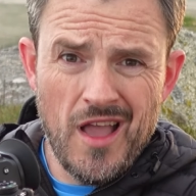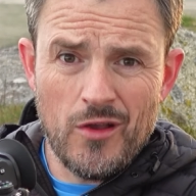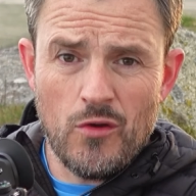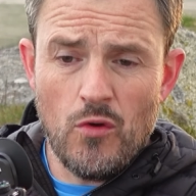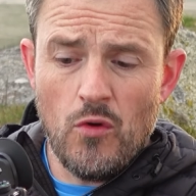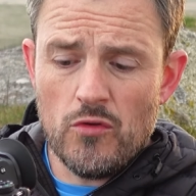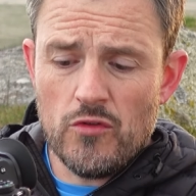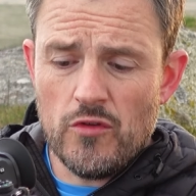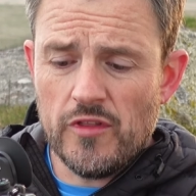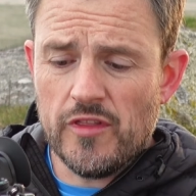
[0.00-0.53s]
Of
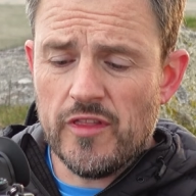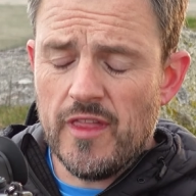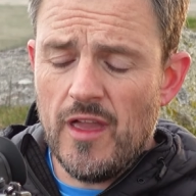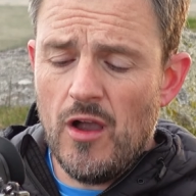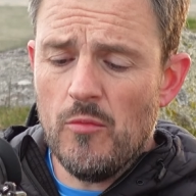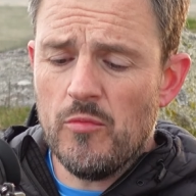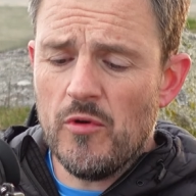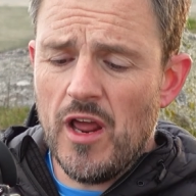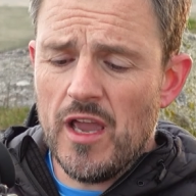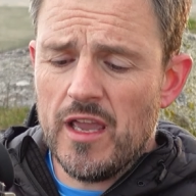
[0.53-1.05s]
course, because it's an
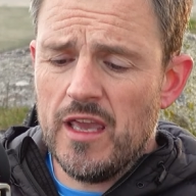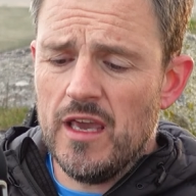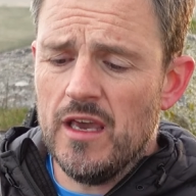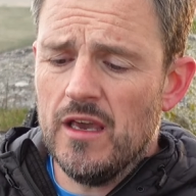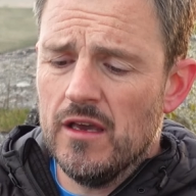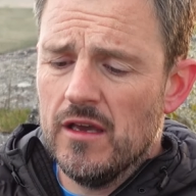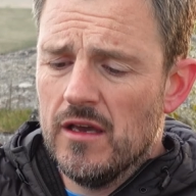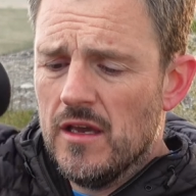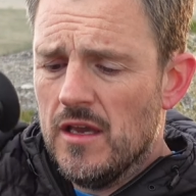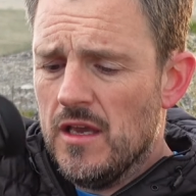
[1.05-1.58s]
L bracket,
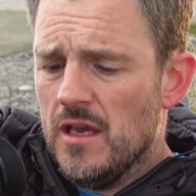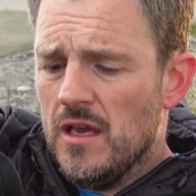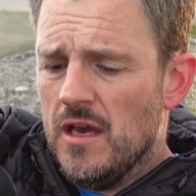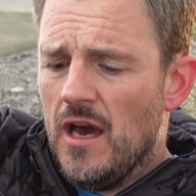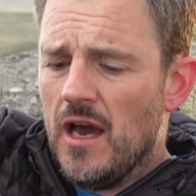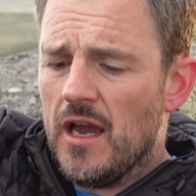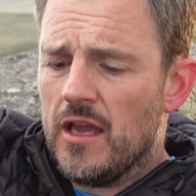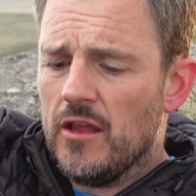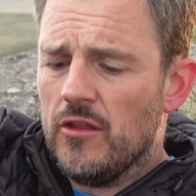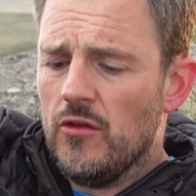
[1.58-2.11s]

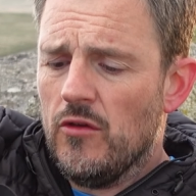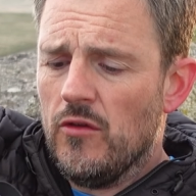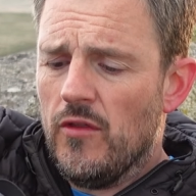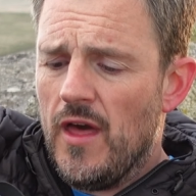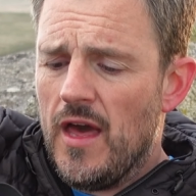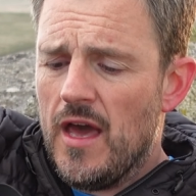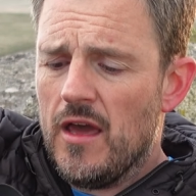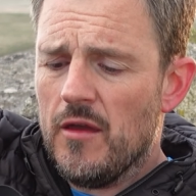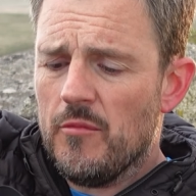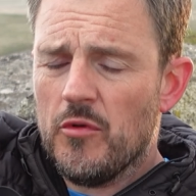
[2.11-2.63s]
I can do
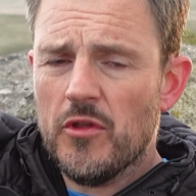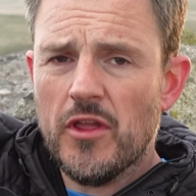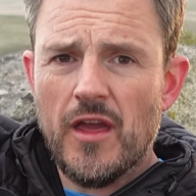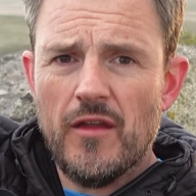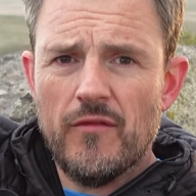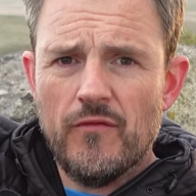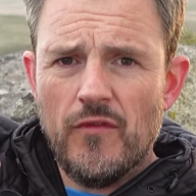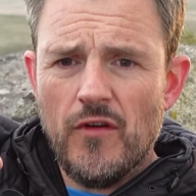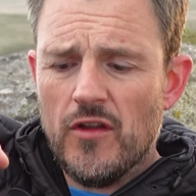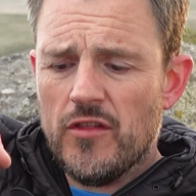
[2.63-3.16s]
that, put it
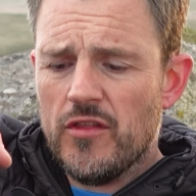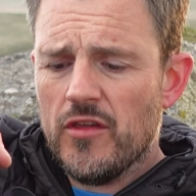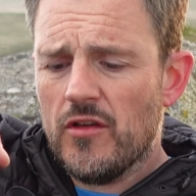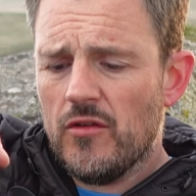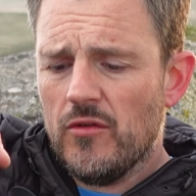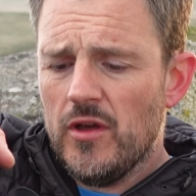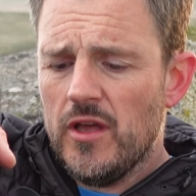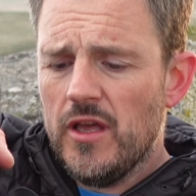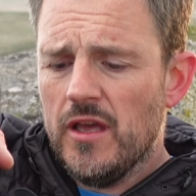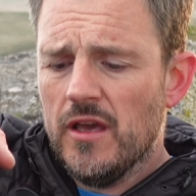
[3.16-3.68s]
in
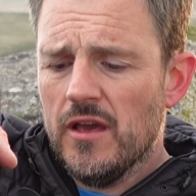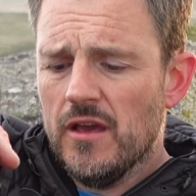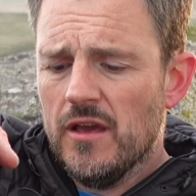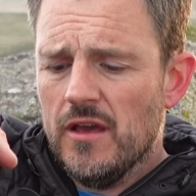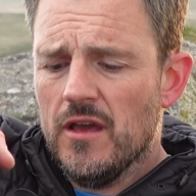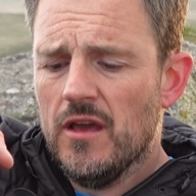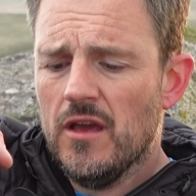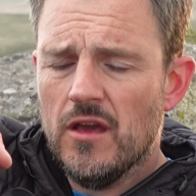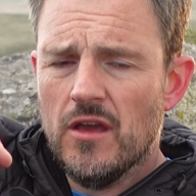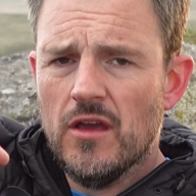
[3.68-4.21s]
vertically,
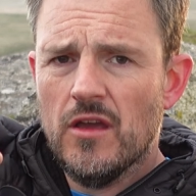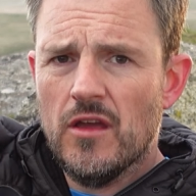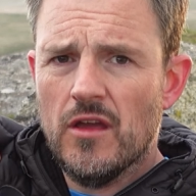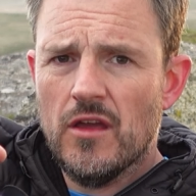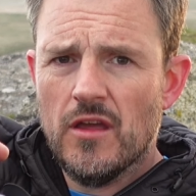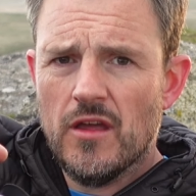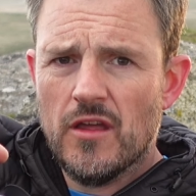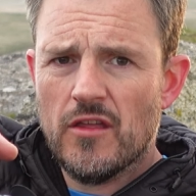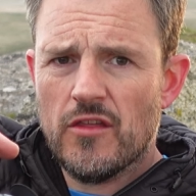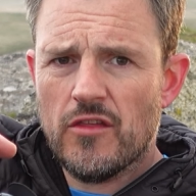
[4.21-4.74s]

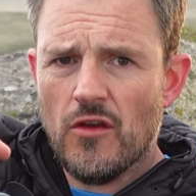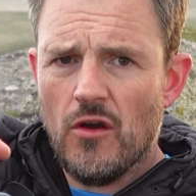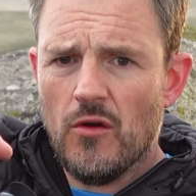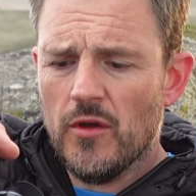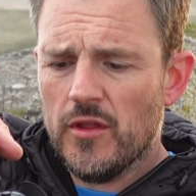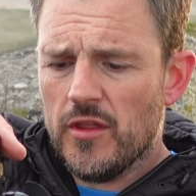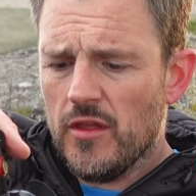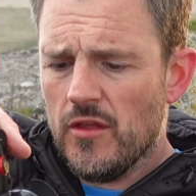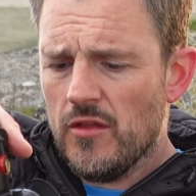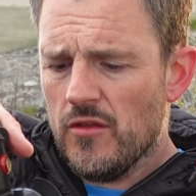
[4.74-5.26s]

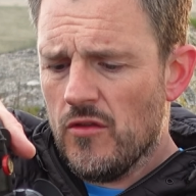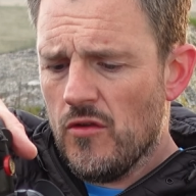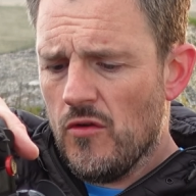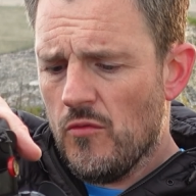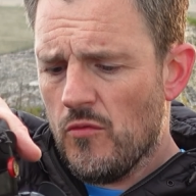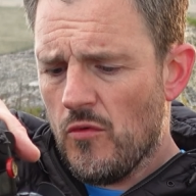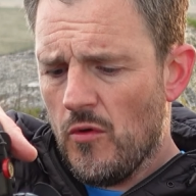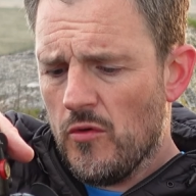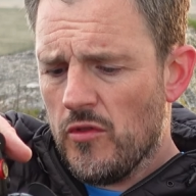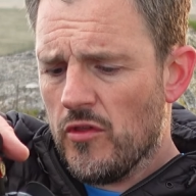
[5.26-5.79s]
solid, no
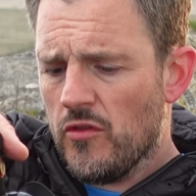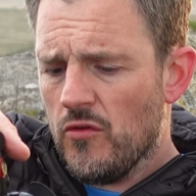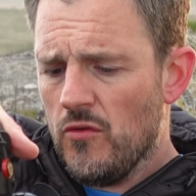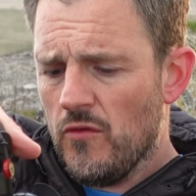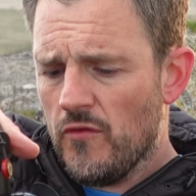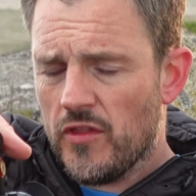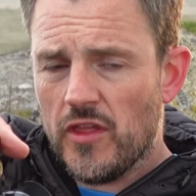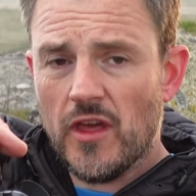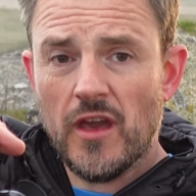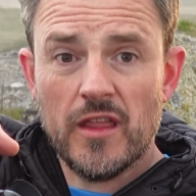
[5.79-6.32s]
rollers at all.
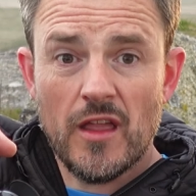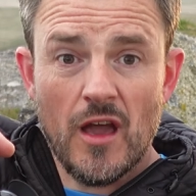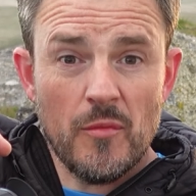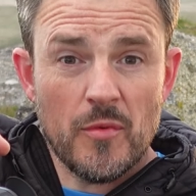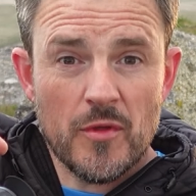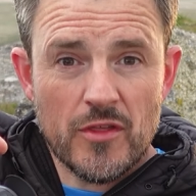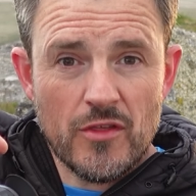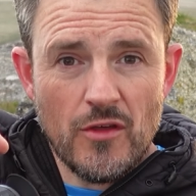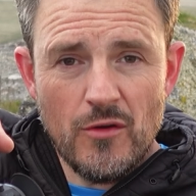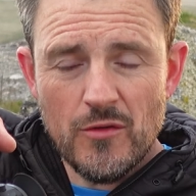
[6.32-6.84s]
If I tighten up,
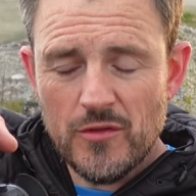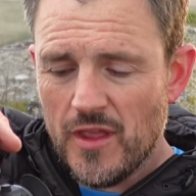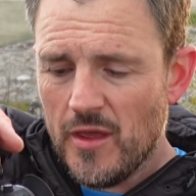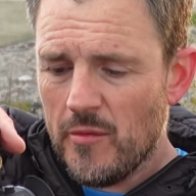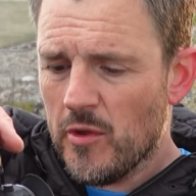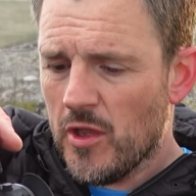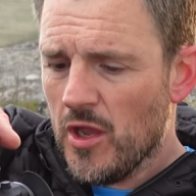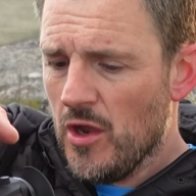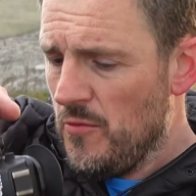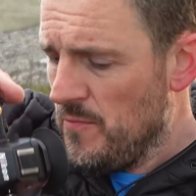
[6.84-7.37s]
it's solid, there
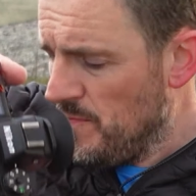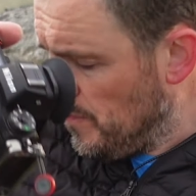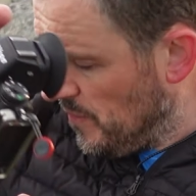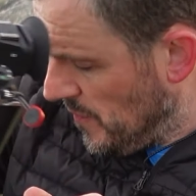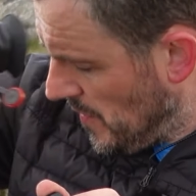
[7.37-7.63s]
we go.